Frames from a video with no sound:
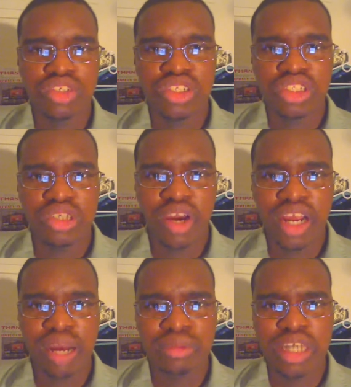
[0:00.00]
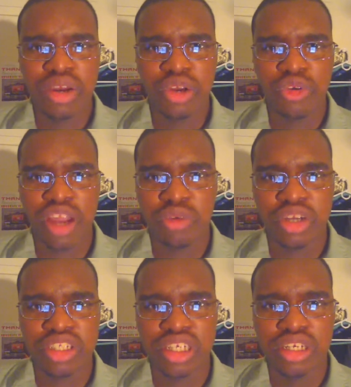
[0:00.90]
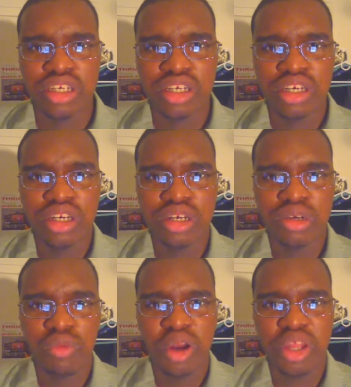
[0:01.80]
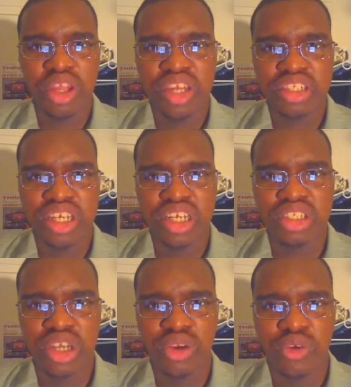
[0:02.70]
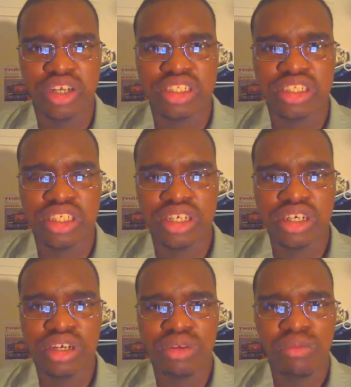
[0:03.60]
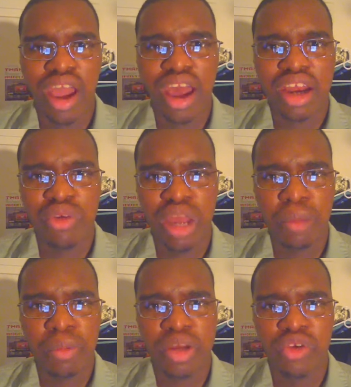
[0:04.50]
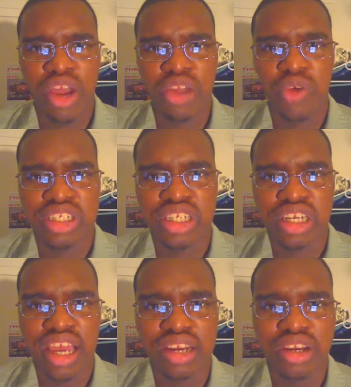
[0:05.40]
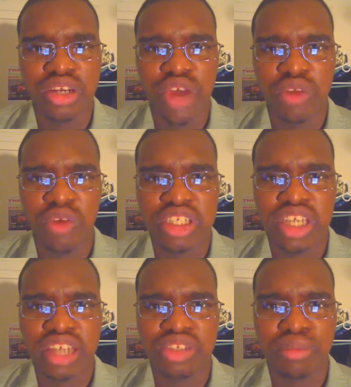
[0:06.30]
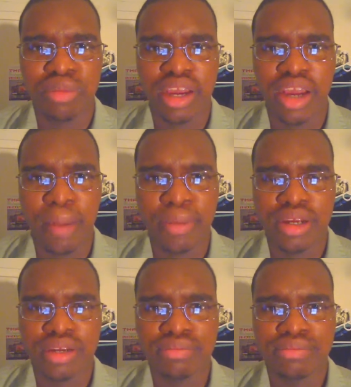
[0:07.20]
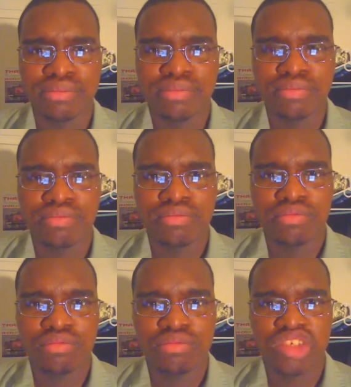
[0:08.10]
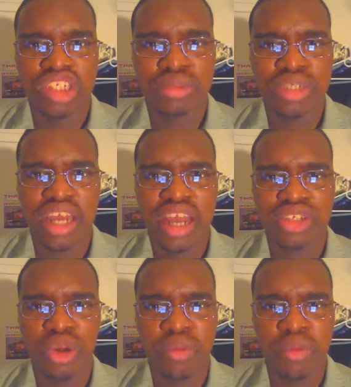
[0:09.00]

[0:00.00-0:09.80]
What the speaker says: So when it comes down to drag racing, one of the things to consider is, how do you implement drag racing, and could drag racing actually pick up? Some say it has no